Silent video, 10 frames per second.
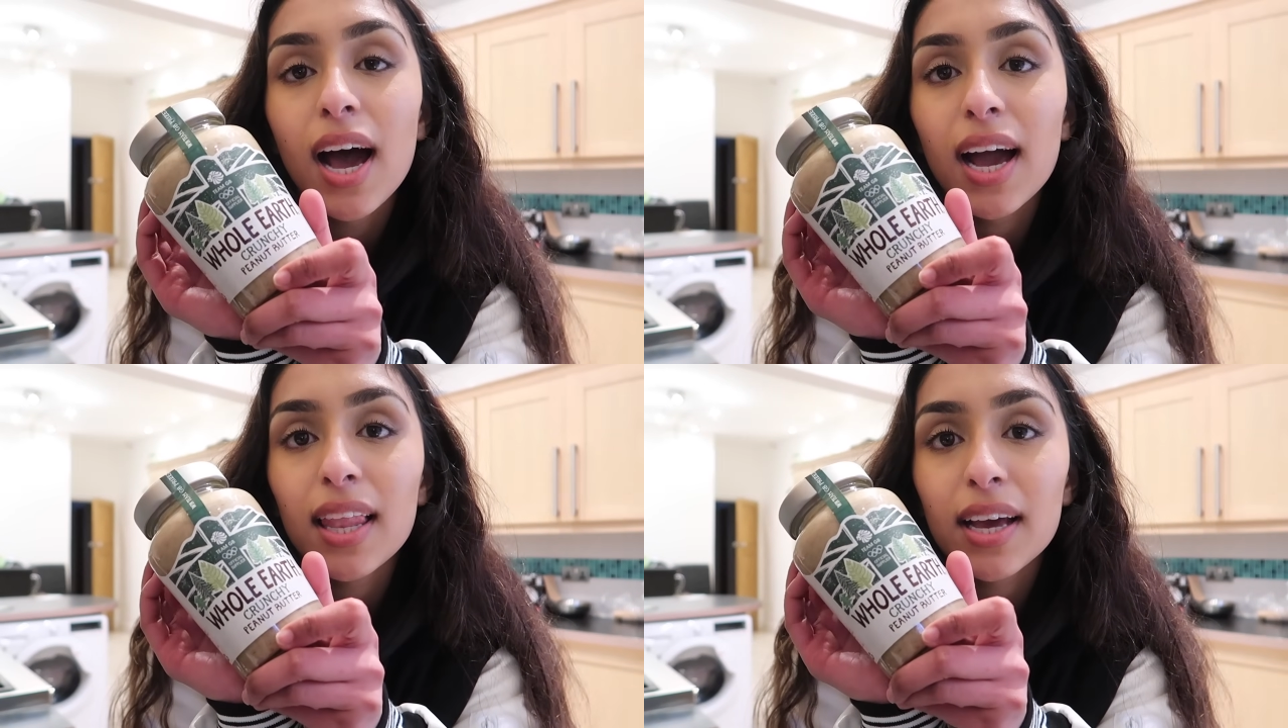
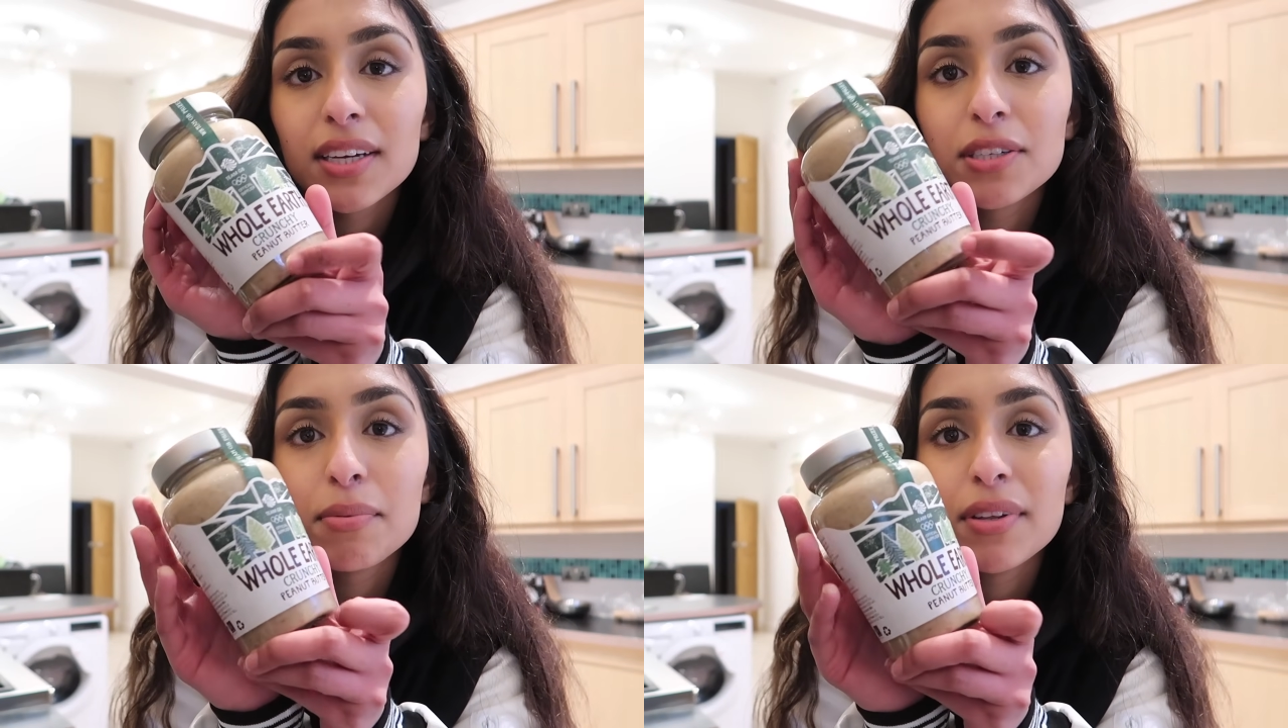I
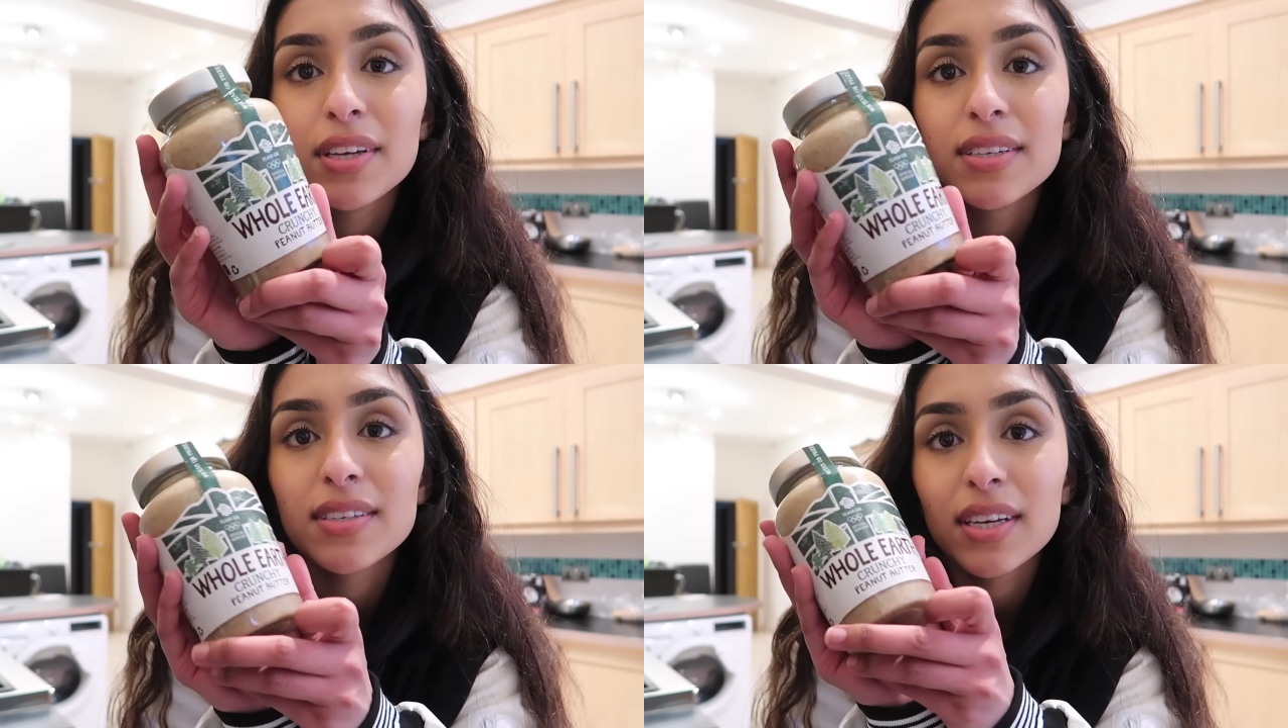like to put
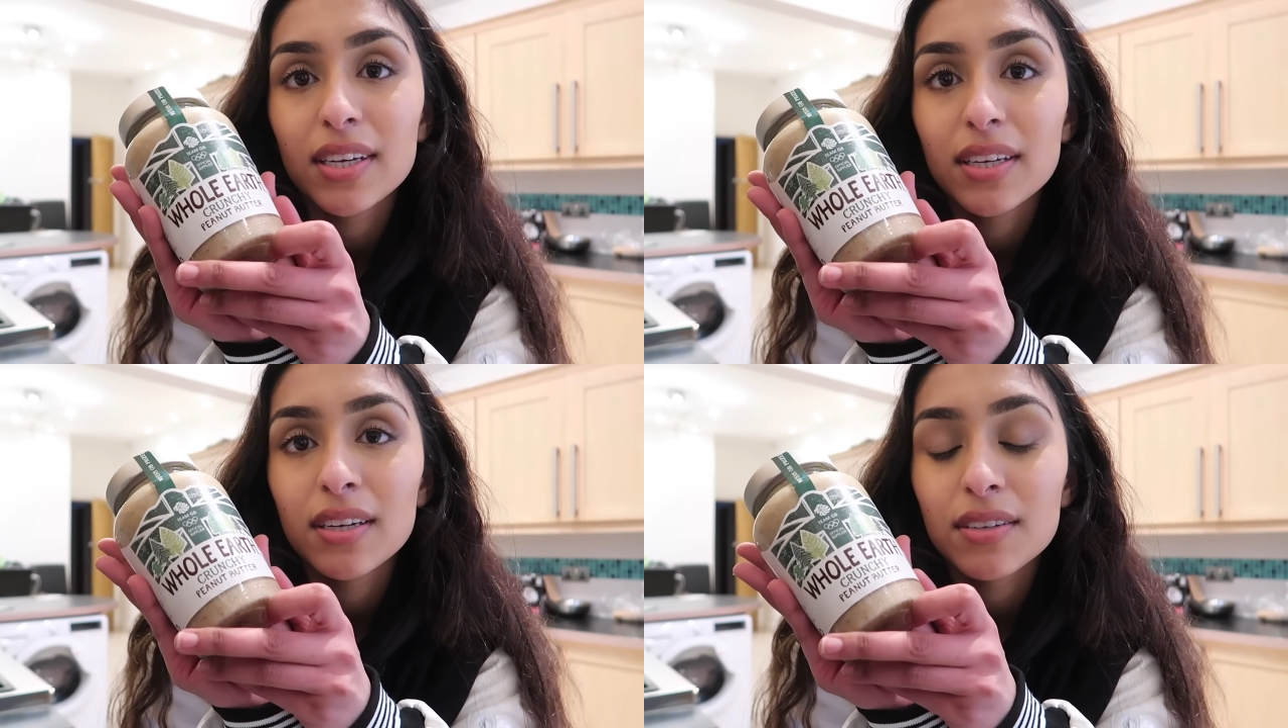this
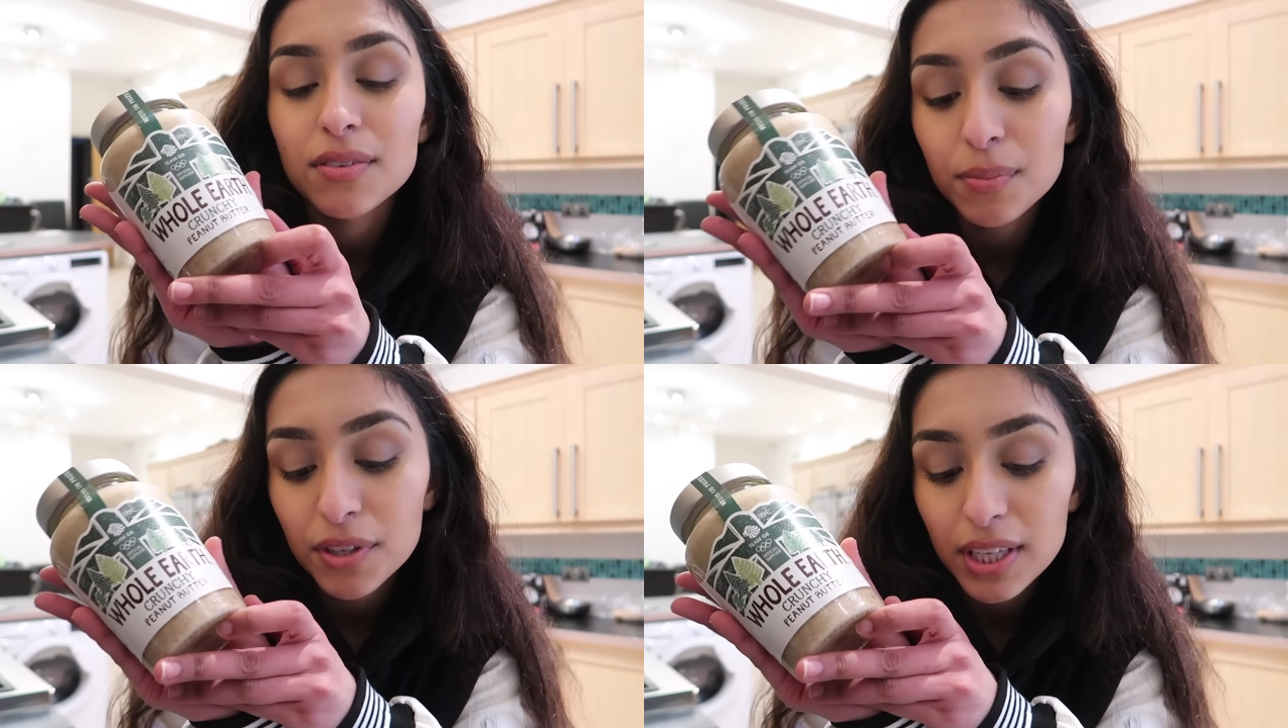in
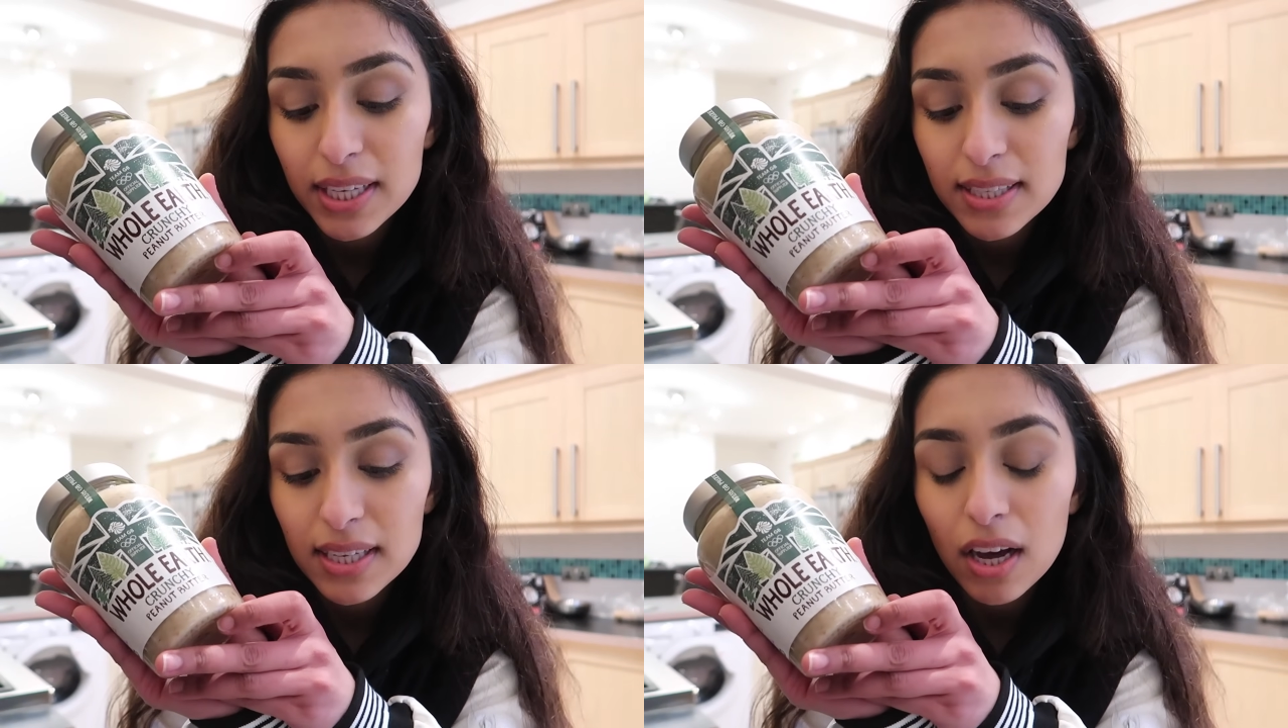smoothies.